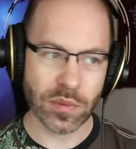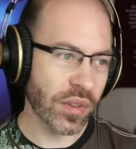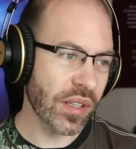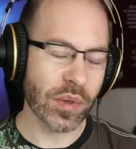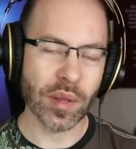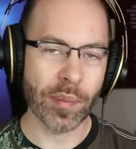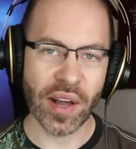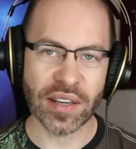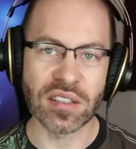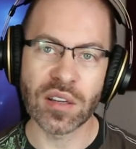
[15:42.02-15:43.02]
really what the
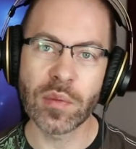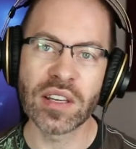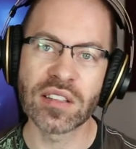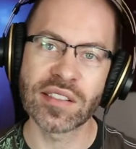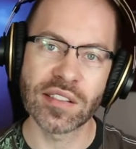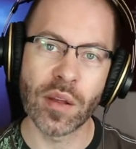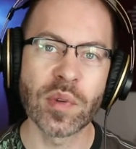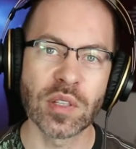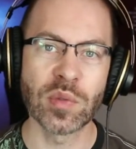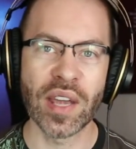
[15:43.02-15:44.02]
body's doing. It's
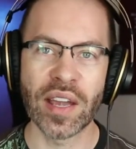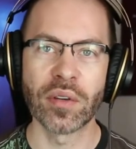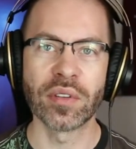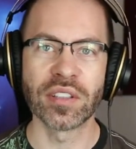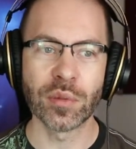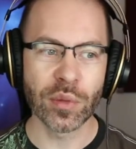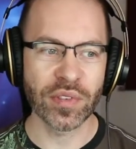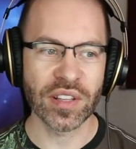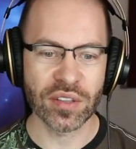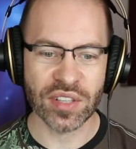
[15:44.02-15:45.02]
slowing you down.
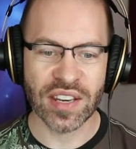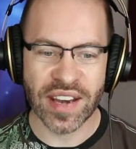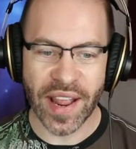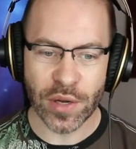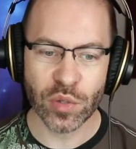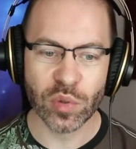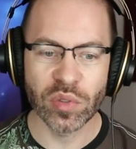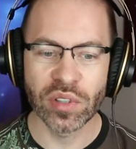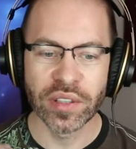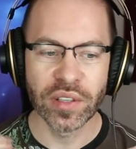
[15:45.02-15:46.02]
There's a
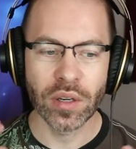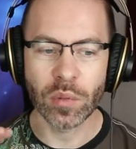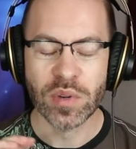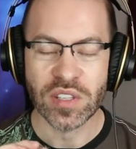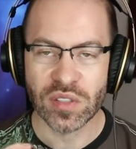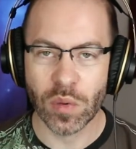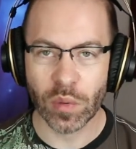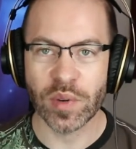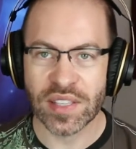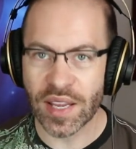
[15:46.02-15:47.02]
natural
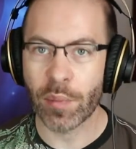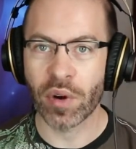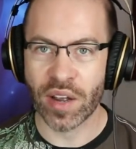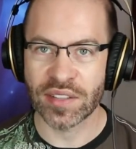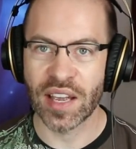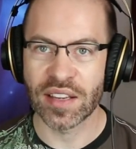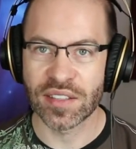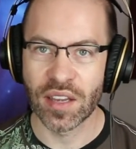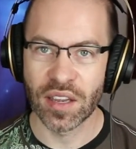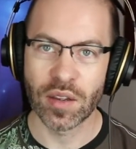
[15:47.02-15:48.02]
reset
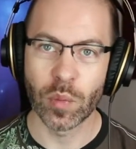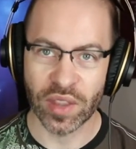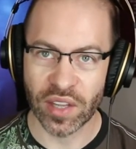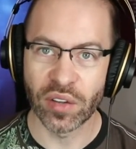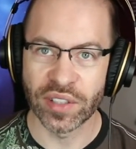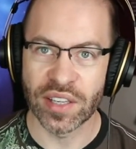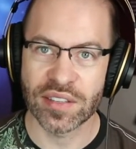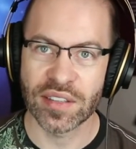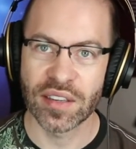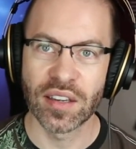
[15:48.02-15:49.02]
process with
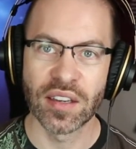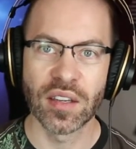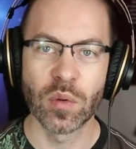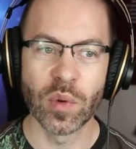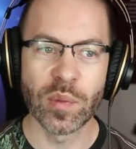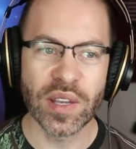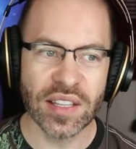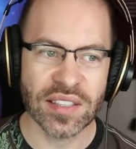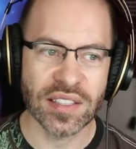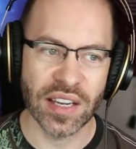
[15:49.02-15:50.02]
illness. When we
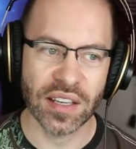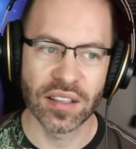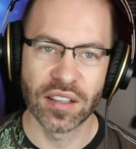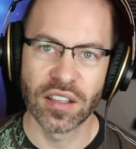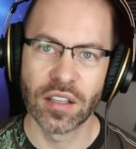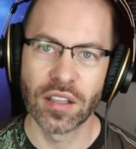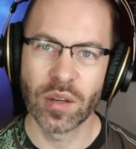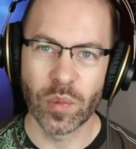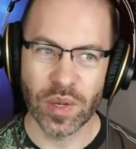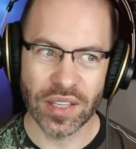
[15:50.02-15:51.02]
get sick,
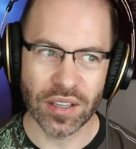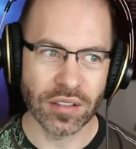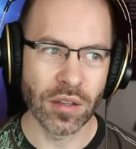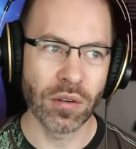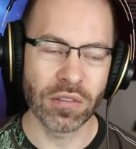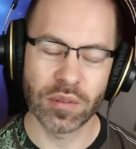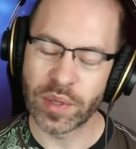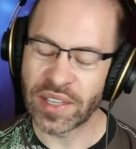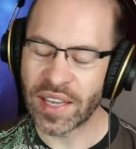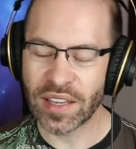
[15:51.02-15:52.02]
we
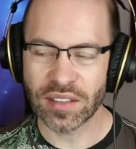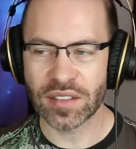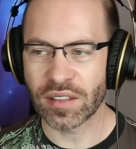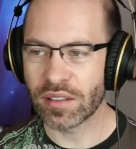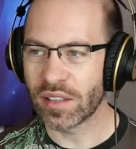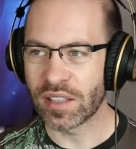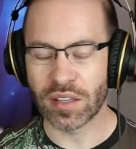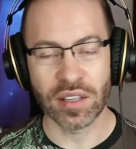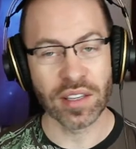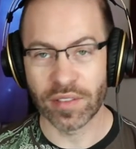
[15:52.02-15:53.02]
can't, it's
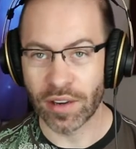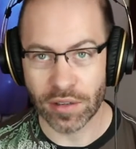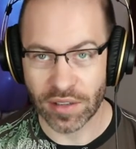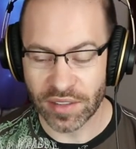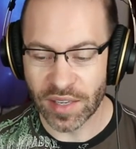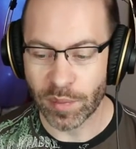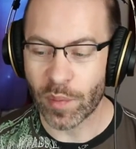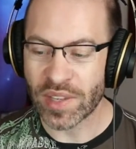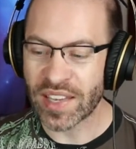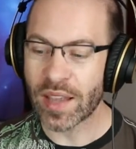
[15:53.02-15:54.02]
even hard to think,
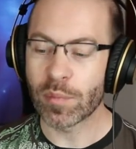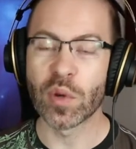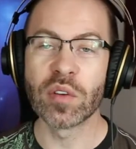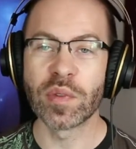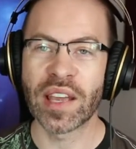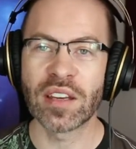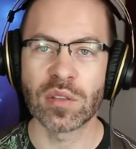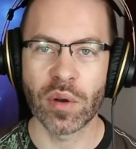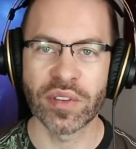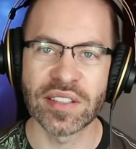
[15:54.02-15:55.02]
but we can't move, we can't
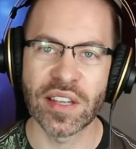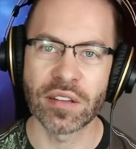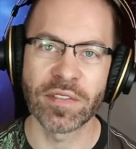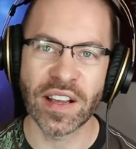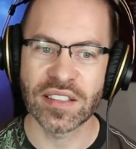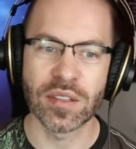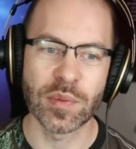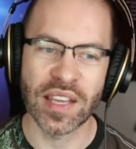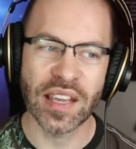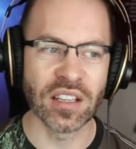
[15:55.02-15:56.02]
do all these other vices,
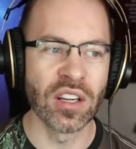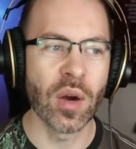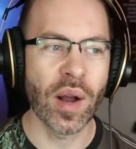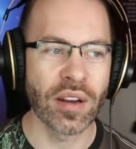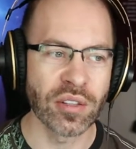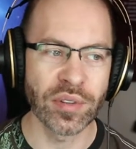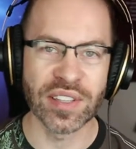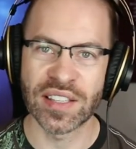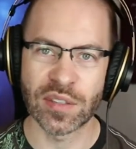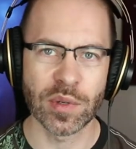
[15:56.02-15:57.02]
we can't go out and do
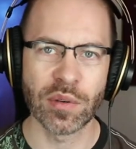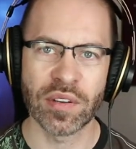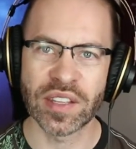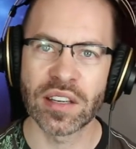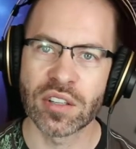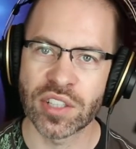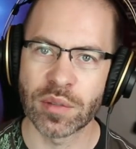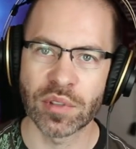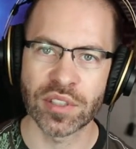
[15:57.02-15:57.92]
these things, we don't have the energy,